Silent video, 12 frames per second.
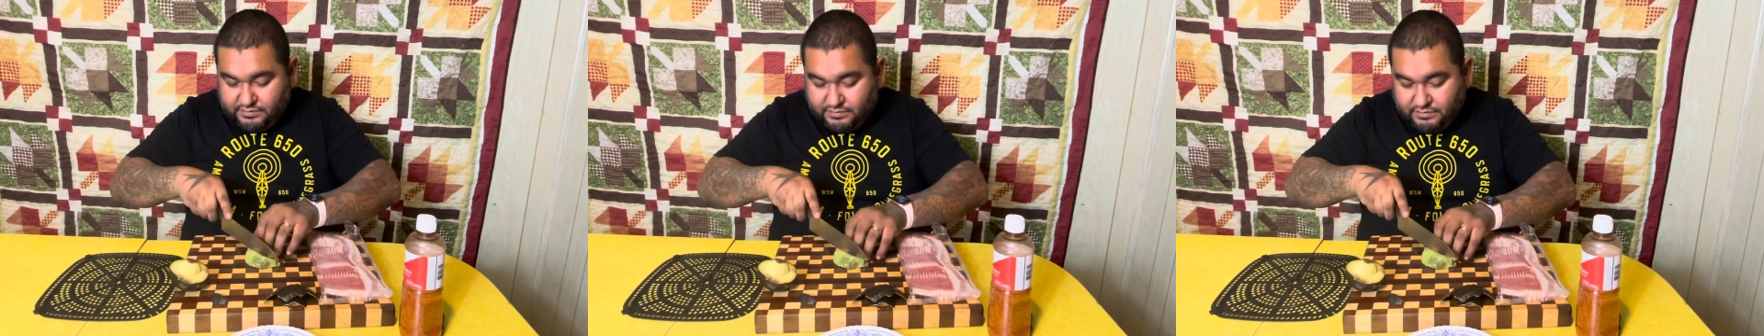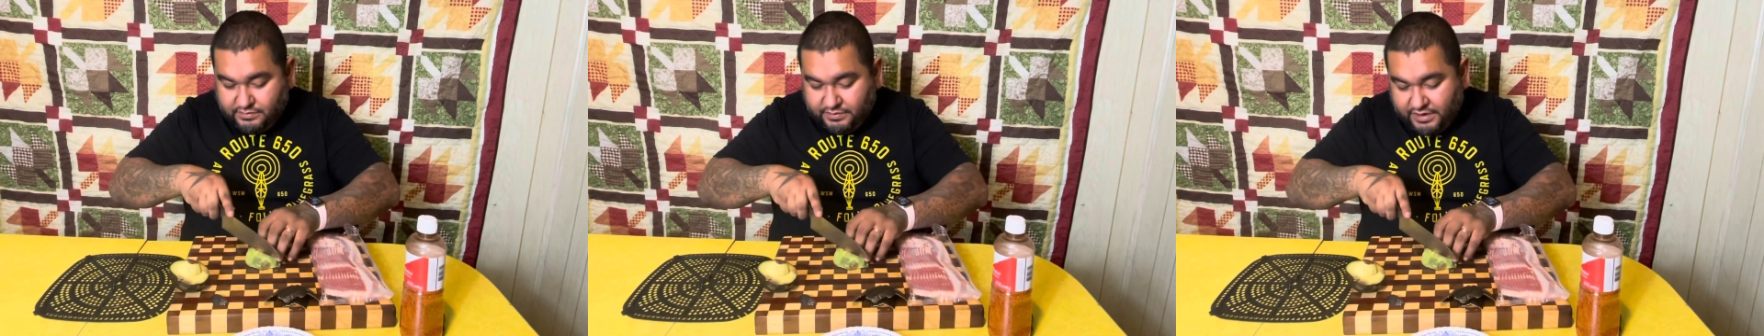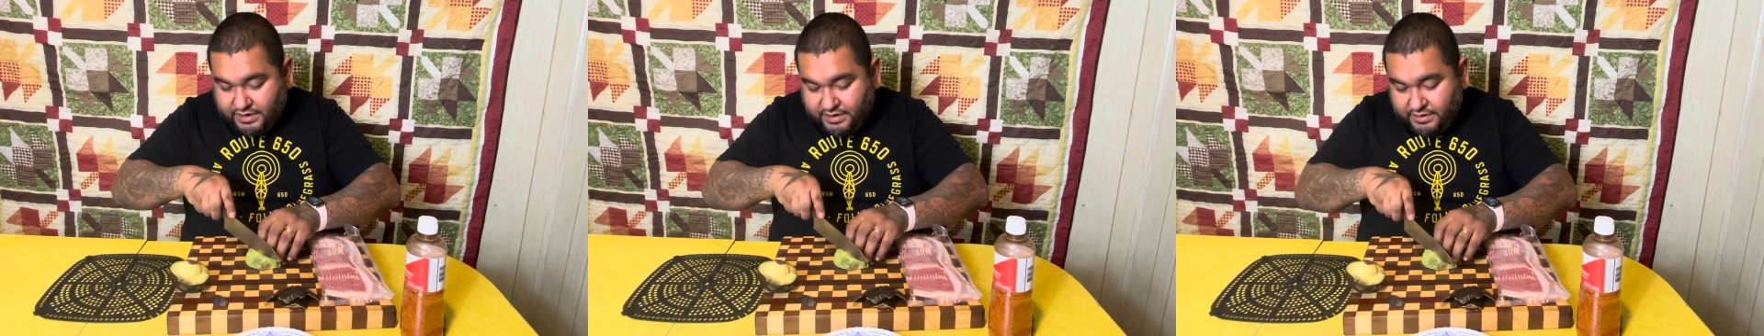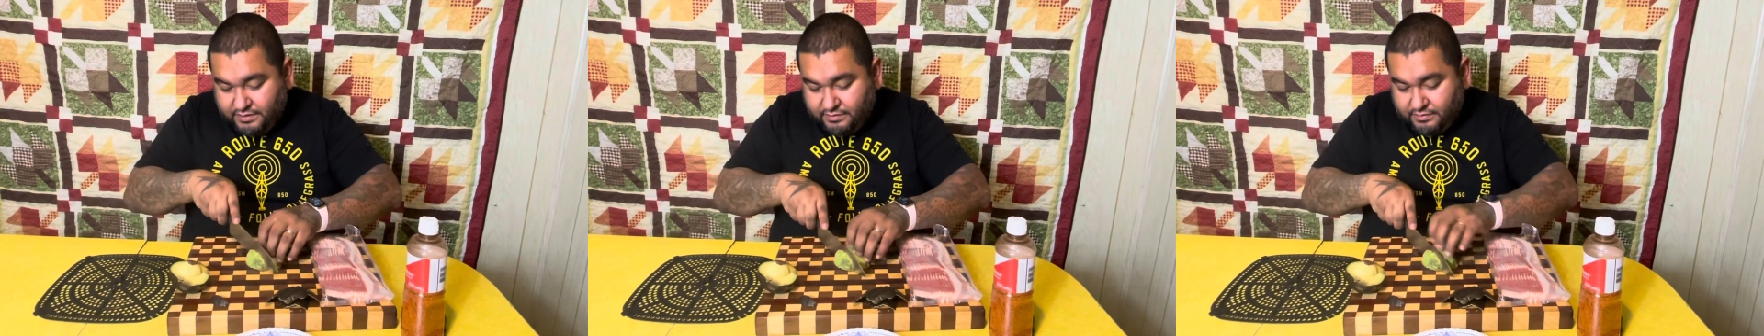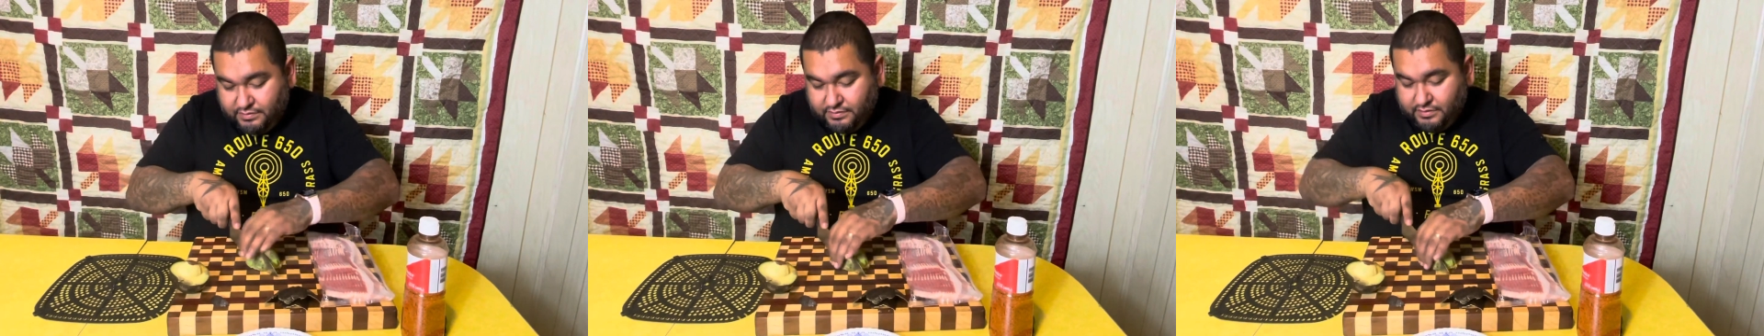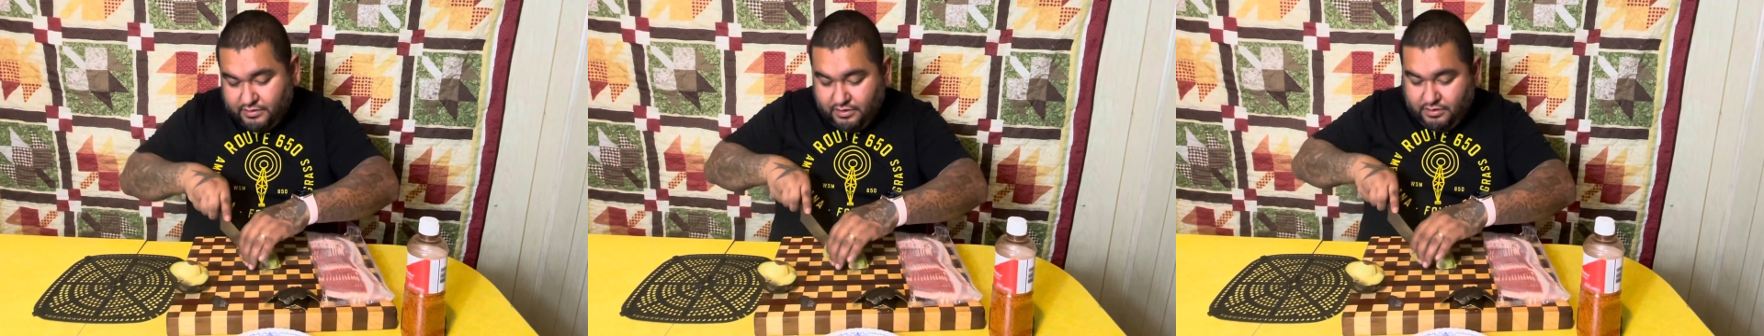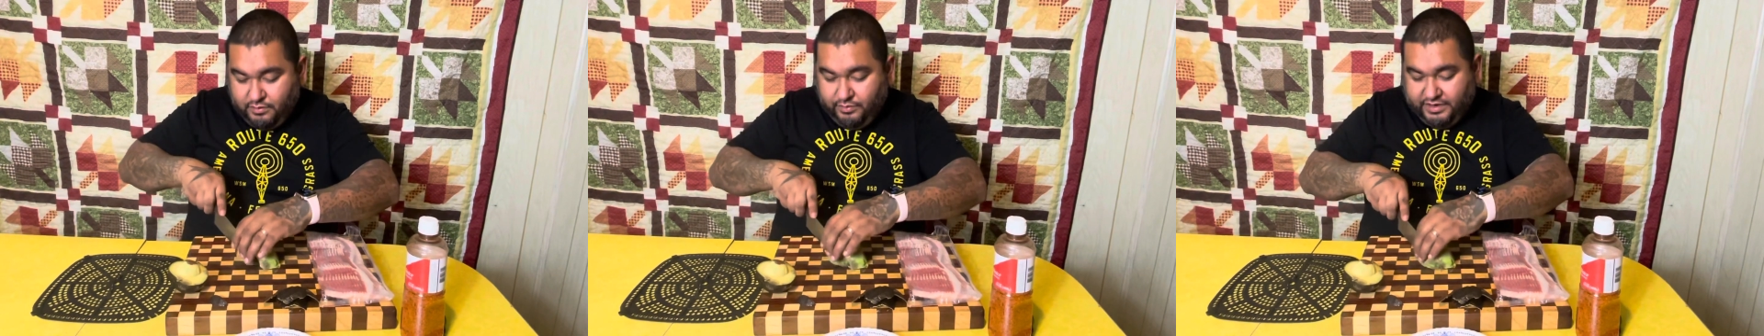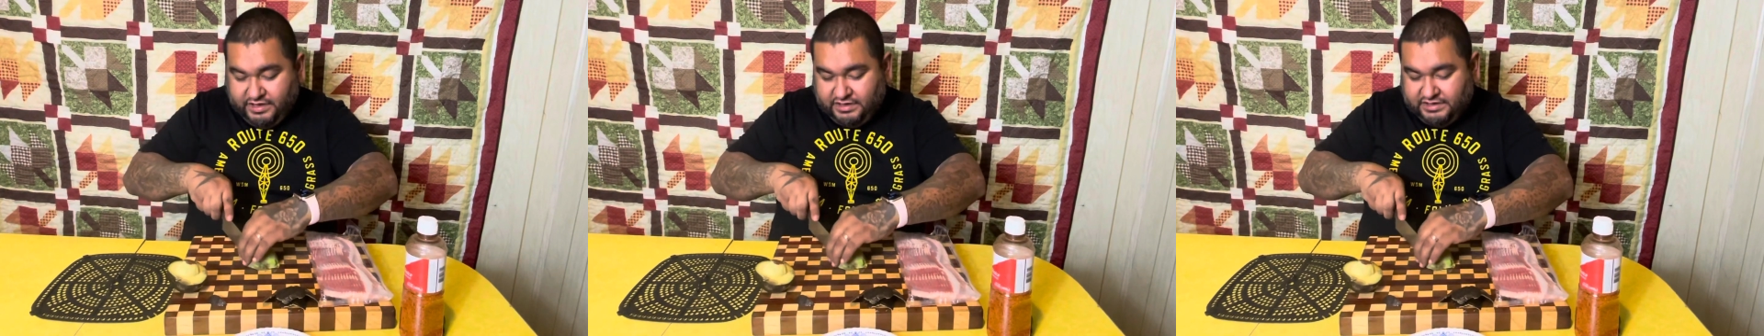Then we
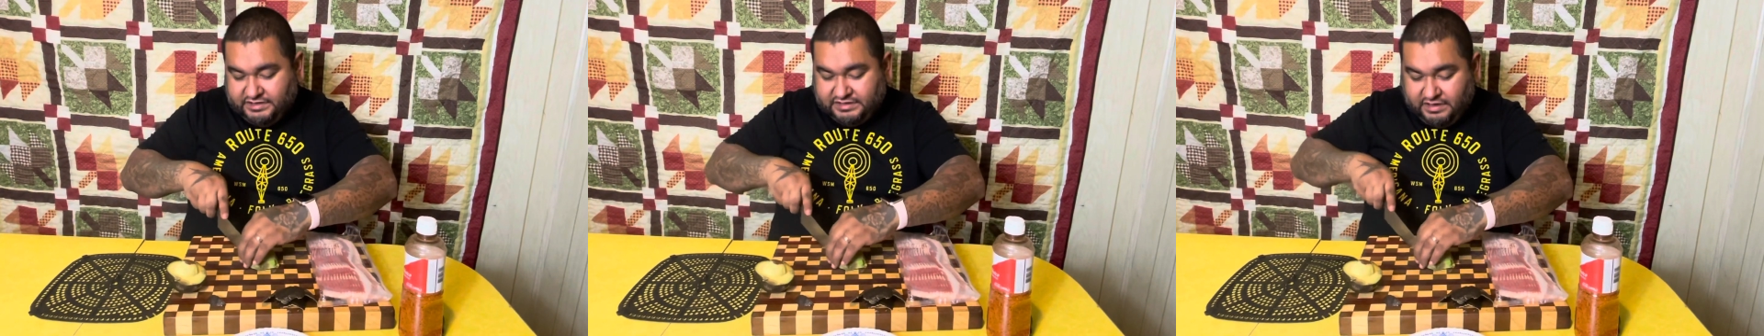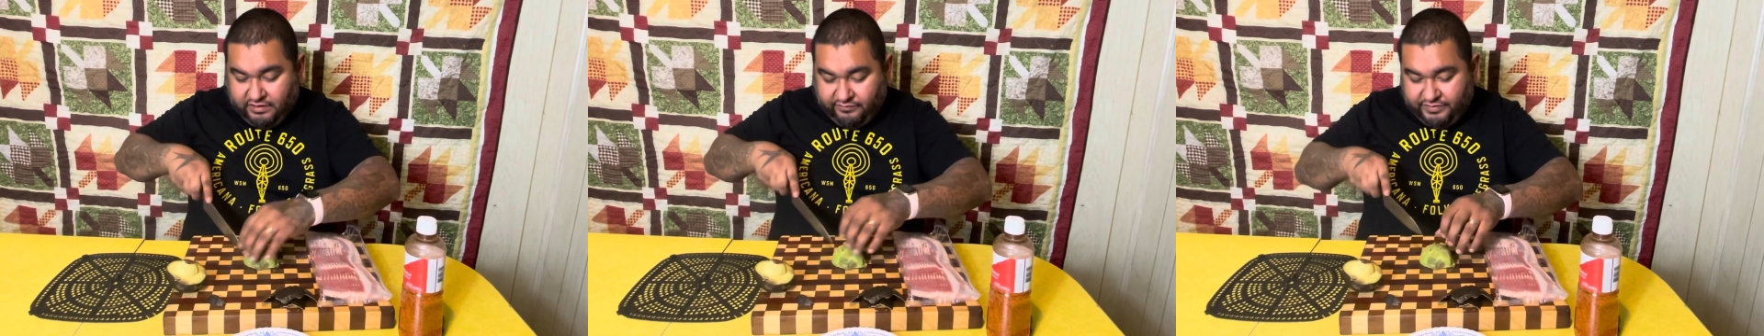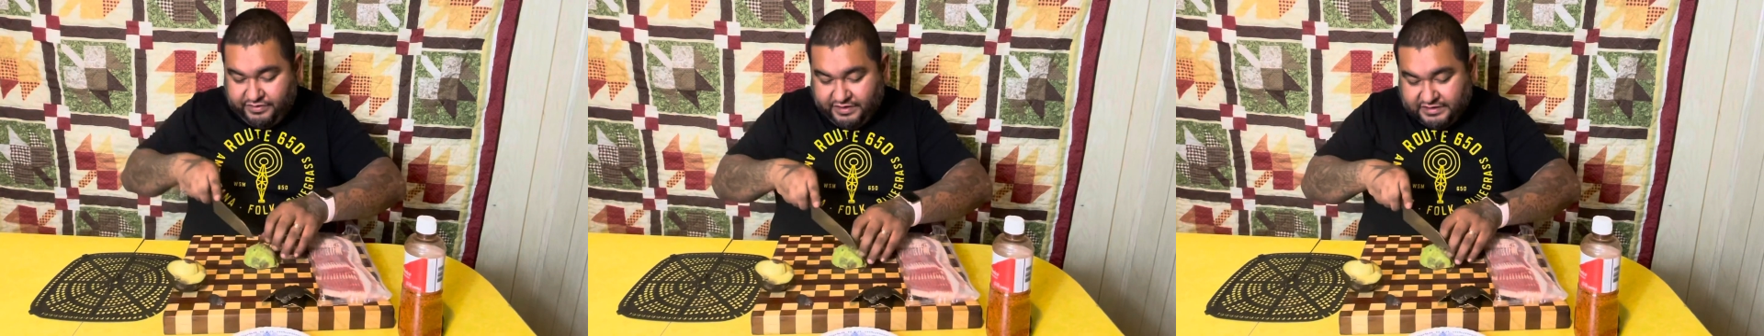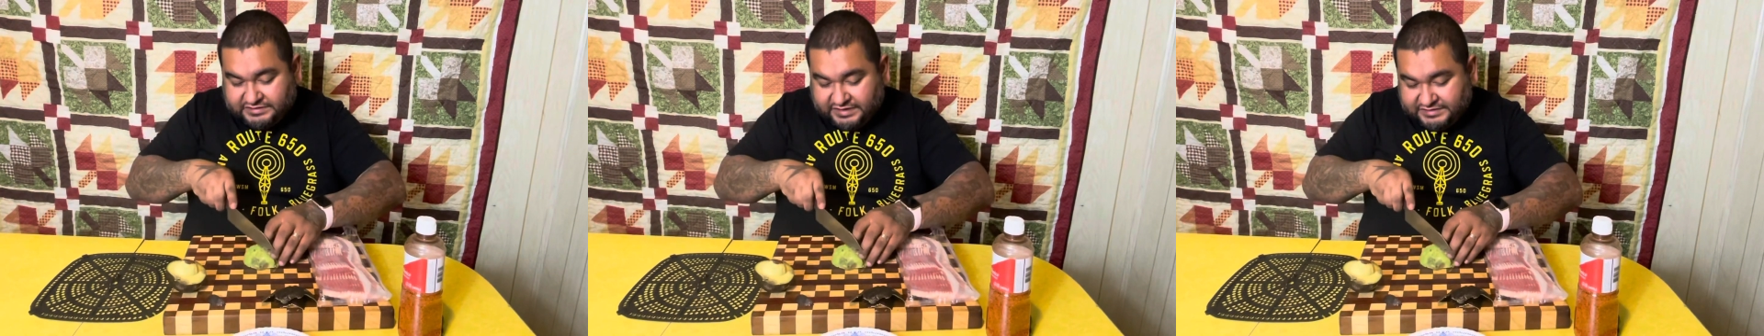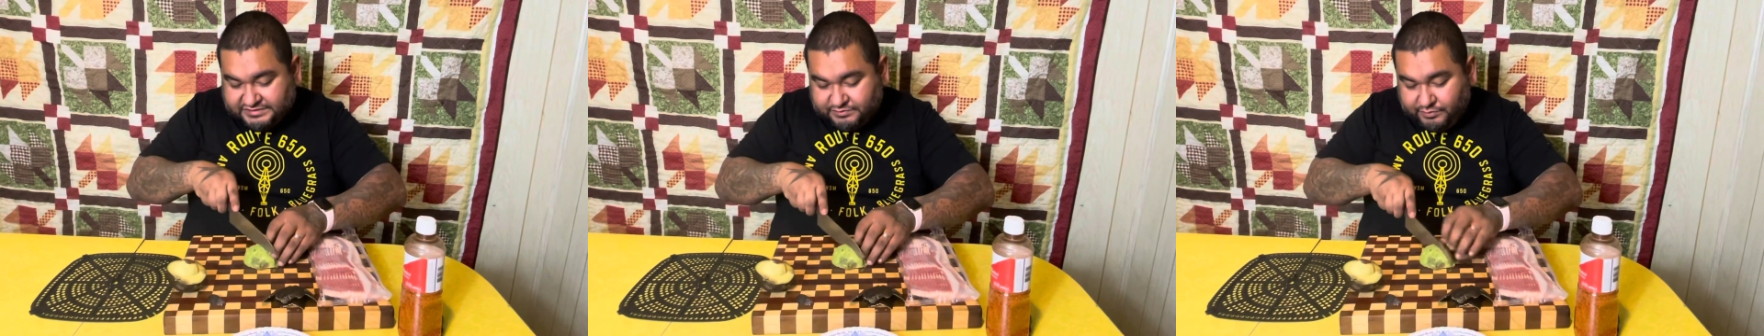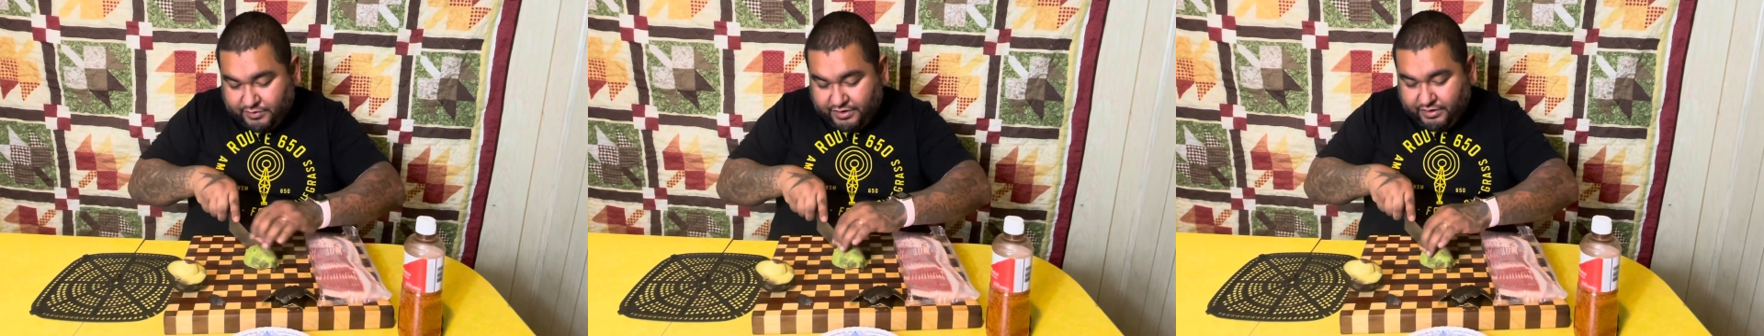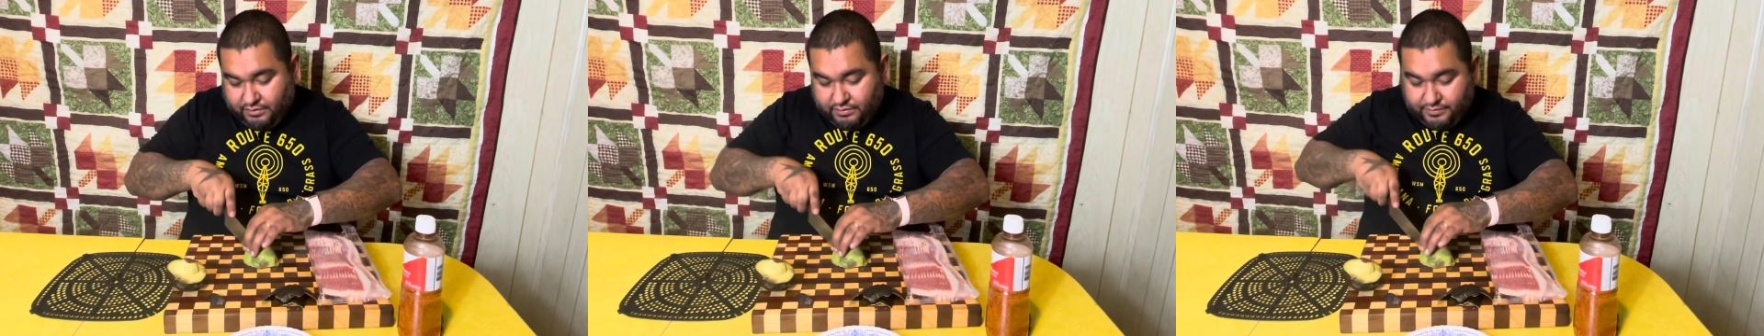cut the however thick slices we want to go.